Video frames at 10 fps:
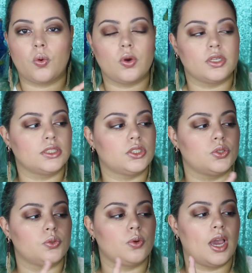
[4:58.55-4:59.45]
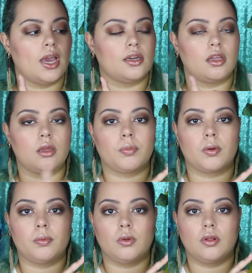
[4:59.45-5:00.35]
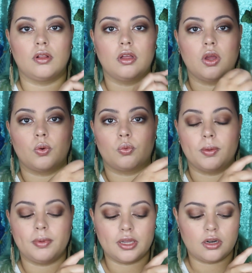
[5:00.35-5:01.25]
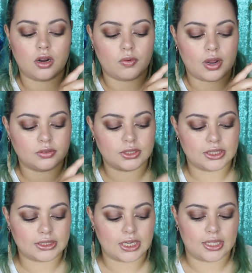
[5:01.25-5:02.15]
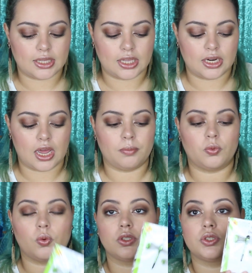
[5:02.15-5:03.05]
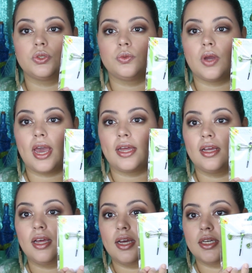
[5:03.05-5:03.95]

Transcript: I'm going to add a purple ribbon around it, and then I'm going to add